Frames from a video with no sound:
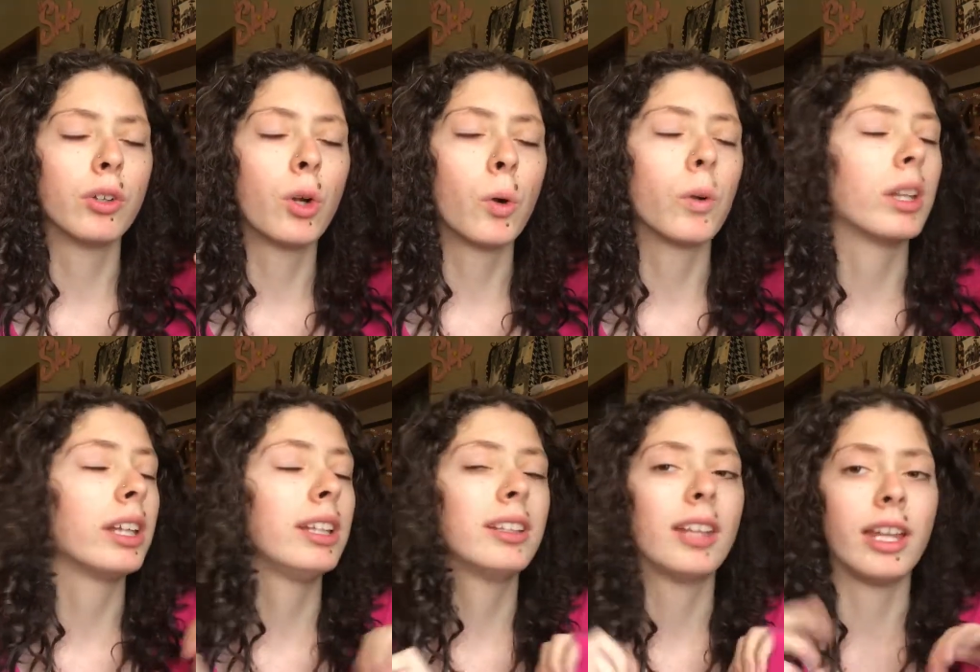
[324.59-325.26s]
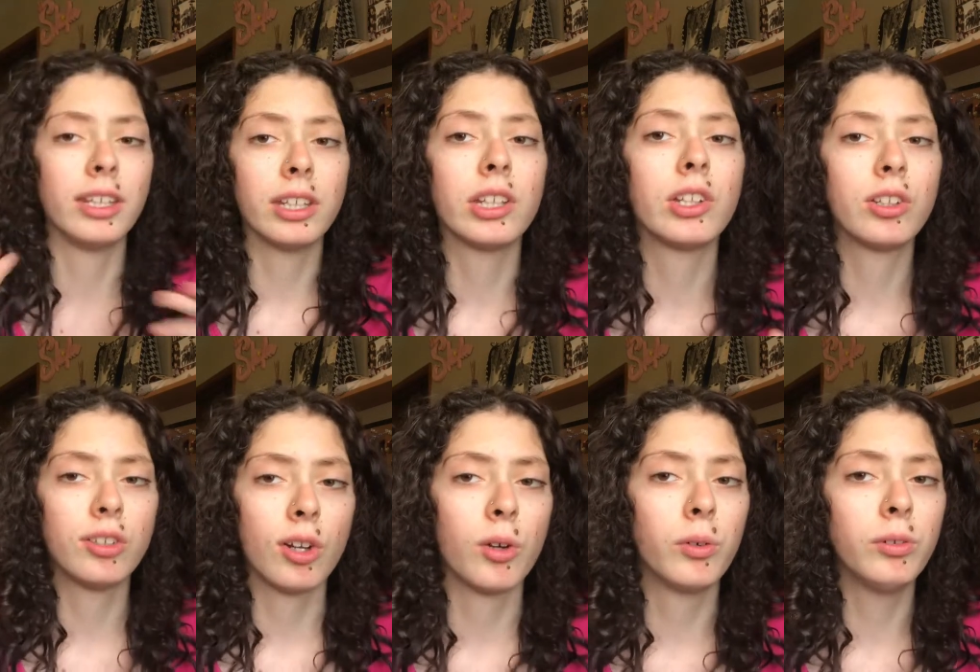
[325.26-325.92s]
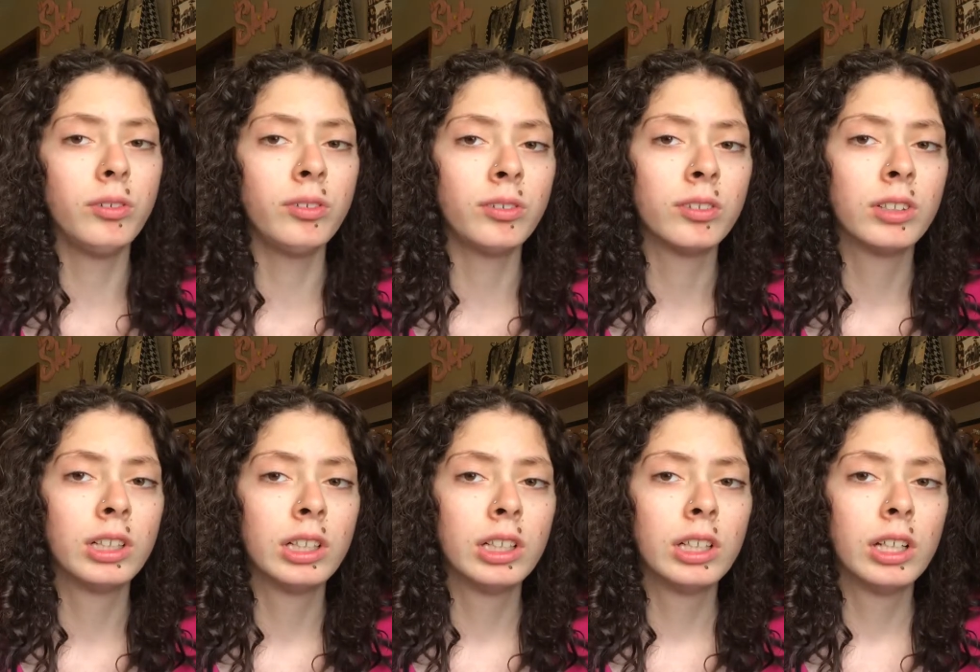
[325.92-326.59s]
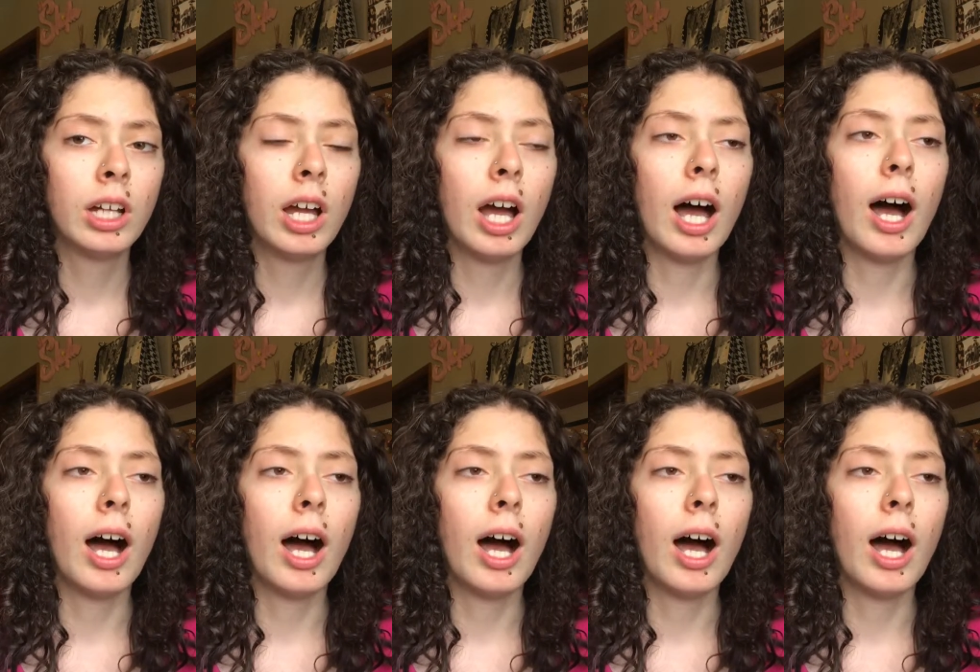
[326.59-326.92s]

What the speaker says: totally set in stone.